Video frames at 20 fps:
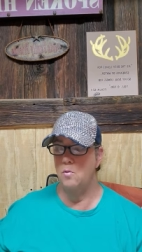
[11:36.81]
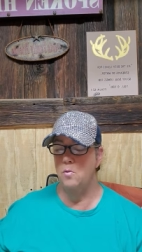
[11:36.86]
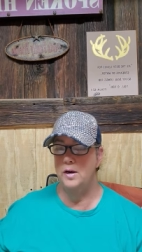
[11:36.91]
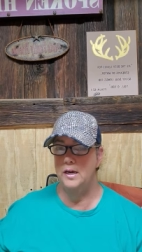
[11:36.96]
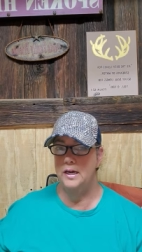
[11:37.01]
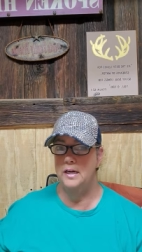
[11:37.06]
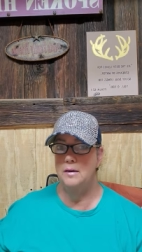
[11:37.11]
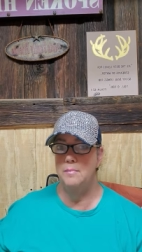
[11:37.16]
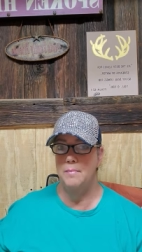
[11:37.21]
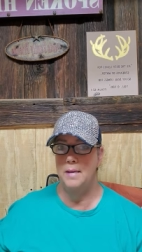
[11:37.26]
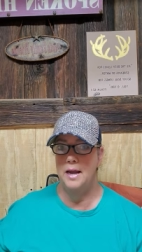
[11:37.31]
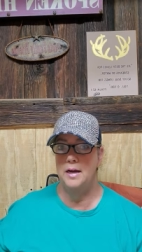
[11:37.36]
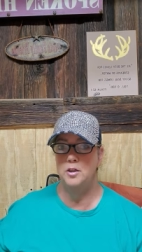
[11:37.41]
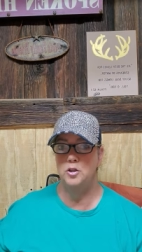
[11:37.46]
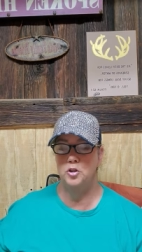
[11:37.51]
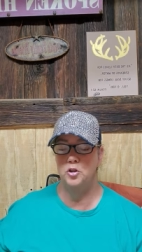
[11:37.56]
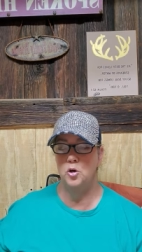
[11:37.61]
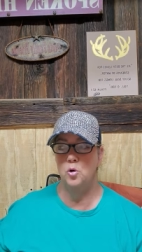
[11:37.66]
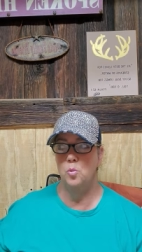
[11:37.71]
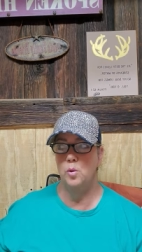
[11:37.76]
We need yes. to make
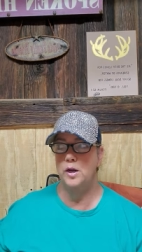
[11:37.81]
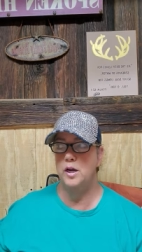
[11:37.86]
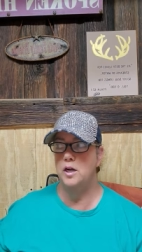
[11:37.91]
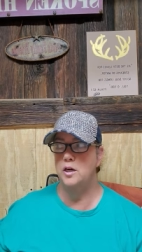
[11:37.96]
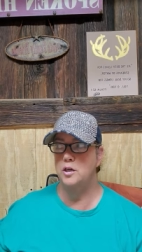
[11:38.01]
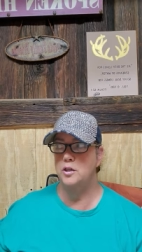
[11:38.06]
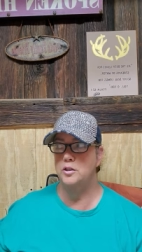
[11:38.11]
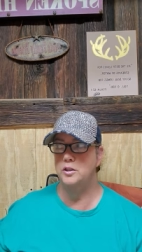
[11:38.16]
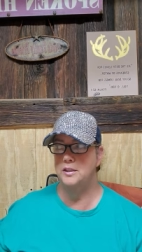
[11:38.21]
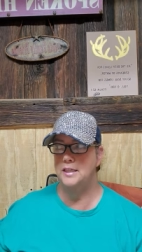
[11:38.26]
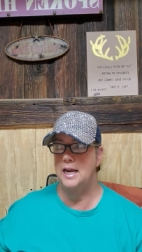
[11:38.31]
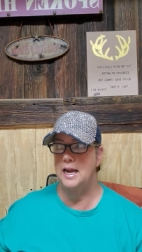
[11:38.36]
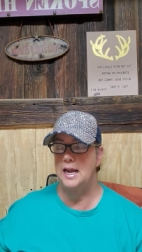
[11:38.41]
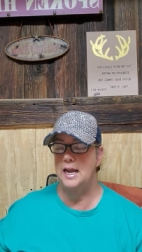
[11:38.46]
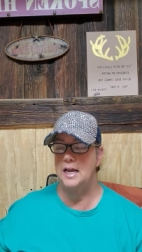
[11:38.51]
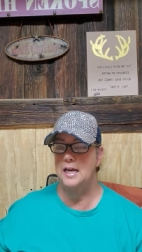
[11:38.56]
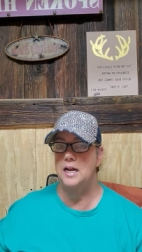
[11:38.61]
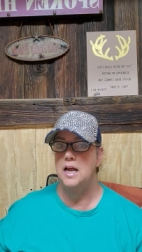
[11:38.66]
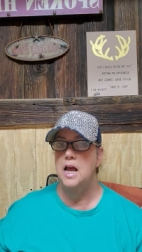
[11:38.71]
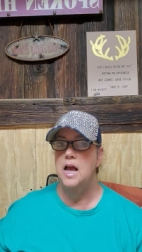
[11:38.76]
sure we
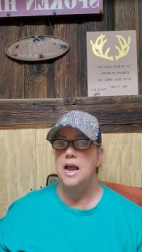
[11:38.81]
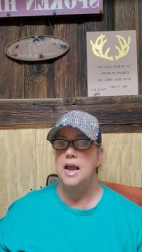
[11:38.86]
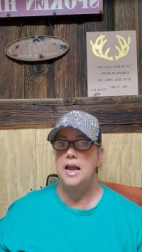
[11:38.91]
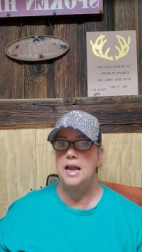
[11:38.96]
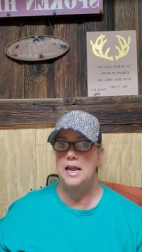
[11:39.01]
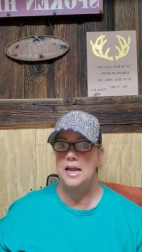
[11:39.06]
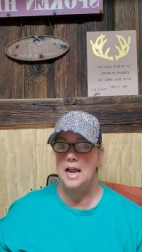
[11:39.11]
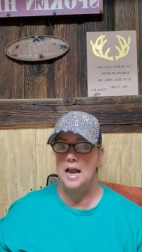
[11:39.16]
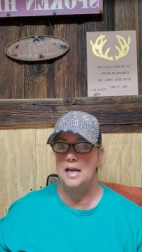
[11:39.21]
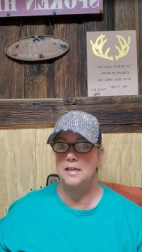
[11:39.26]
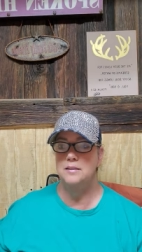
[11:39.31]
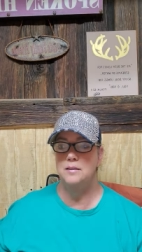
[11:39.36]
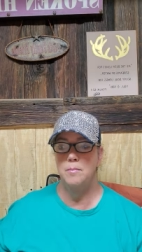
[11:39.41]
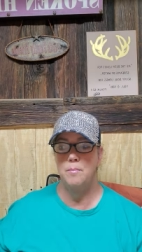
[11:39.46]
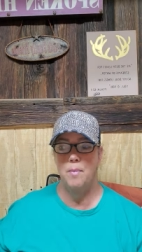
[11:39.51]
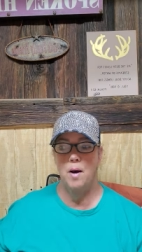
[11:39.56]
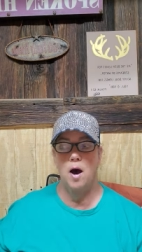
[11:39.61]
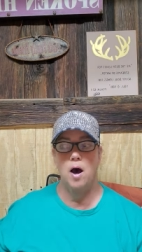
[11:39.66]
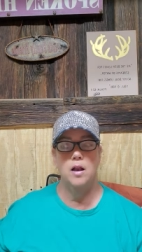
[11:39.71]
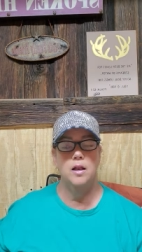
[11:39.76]
understand yes. he has a
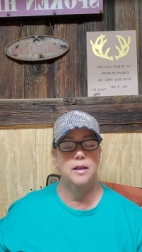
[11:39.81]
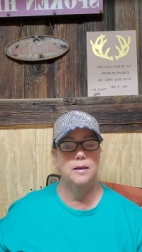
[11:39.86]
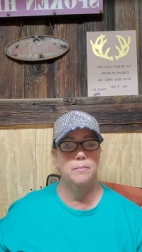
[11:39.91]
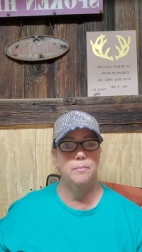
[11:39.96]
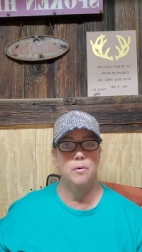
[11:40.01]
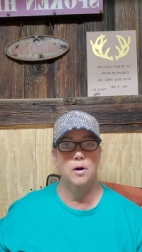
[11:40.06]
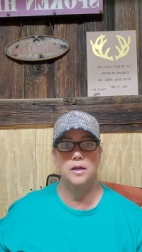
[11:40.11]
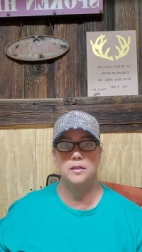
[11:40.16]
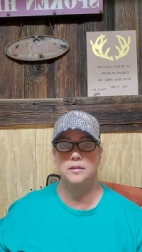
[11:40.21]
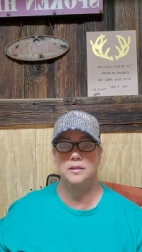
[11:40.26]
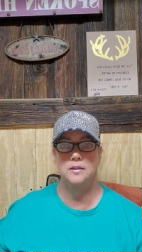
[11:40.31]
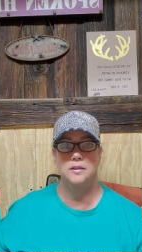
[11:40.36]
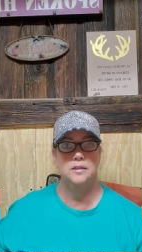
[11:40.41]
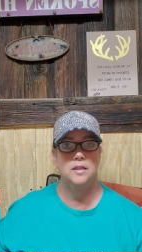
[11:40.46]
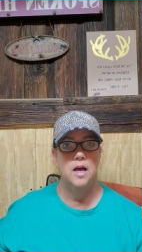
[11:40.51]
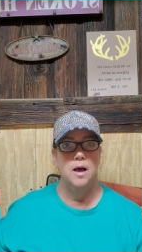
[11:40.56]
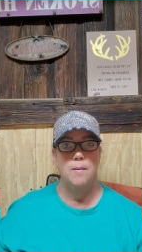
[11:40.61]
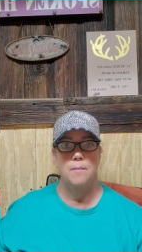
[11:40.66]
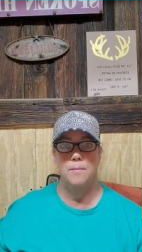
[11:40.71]
bodily presence.